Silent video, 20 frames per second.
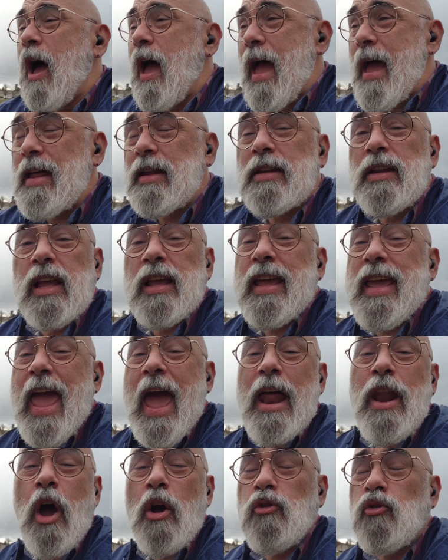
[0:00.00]
and
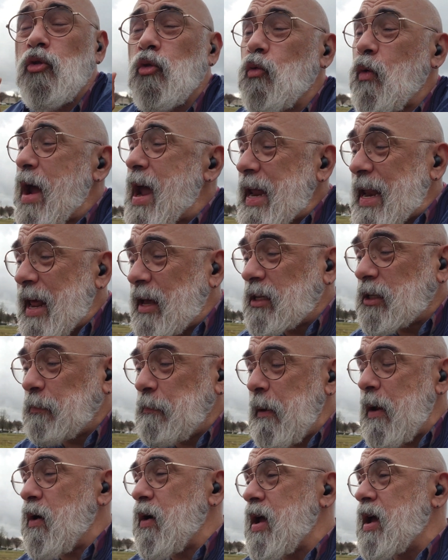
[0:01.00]
get a great
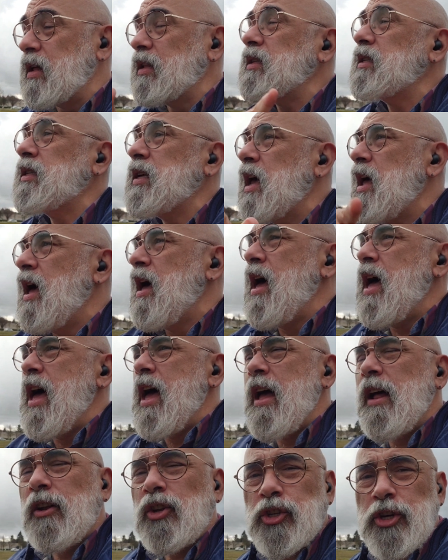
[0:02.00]
experience,
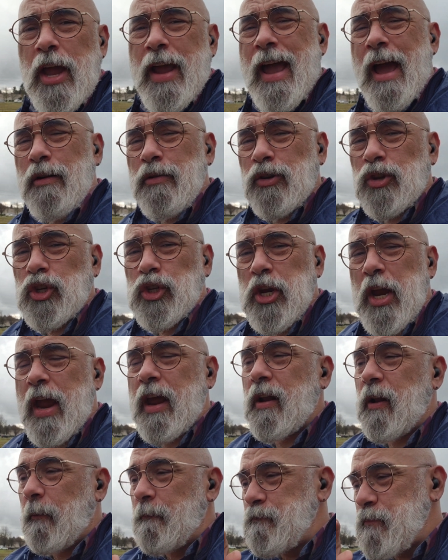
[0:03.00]
check out his
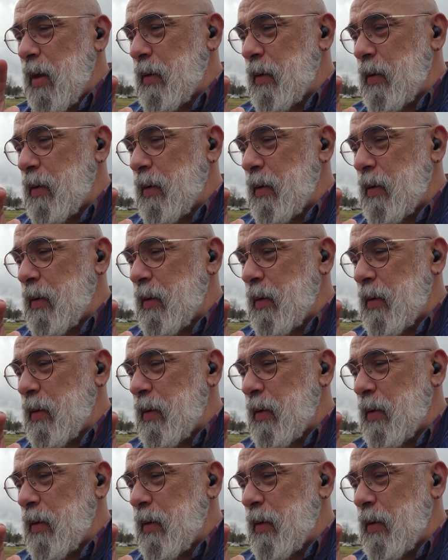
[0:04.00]
channel.